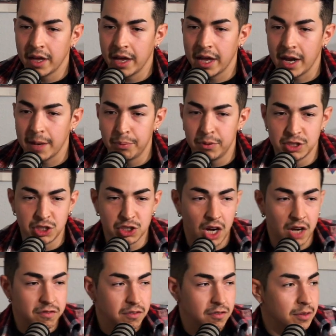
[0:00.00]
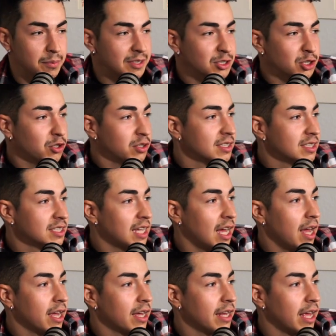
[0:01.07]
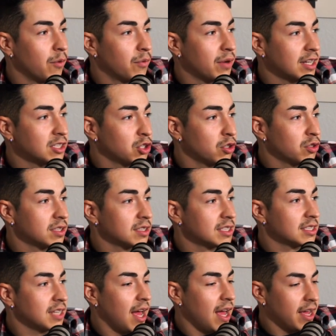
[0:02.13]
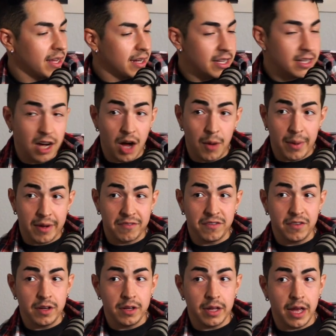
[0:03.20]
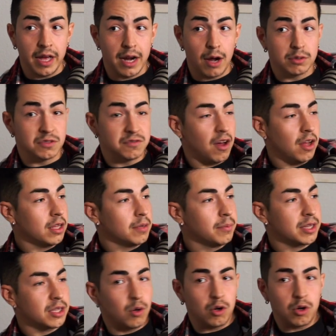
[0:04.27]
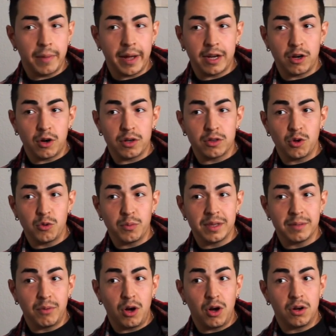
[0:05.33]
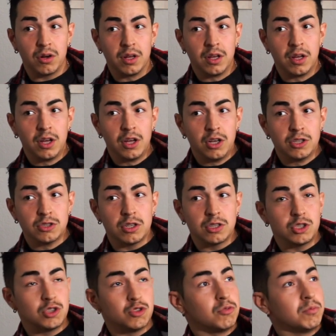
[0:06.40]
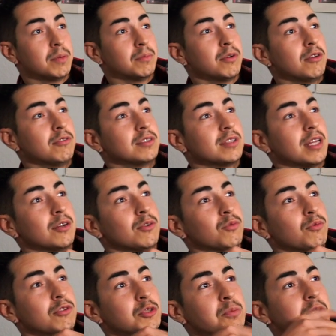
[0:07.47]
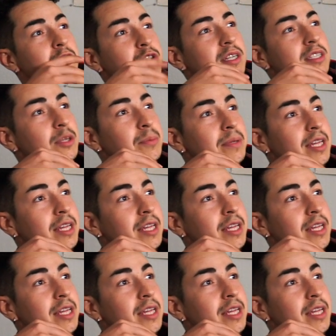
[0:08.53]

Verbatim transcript: and I pushed off of him and turned inside. And when I turned inside, he caught my foot and I was falling, but the quarterback had already thrown me the ball. So I just remember I was like, well, just put your hands up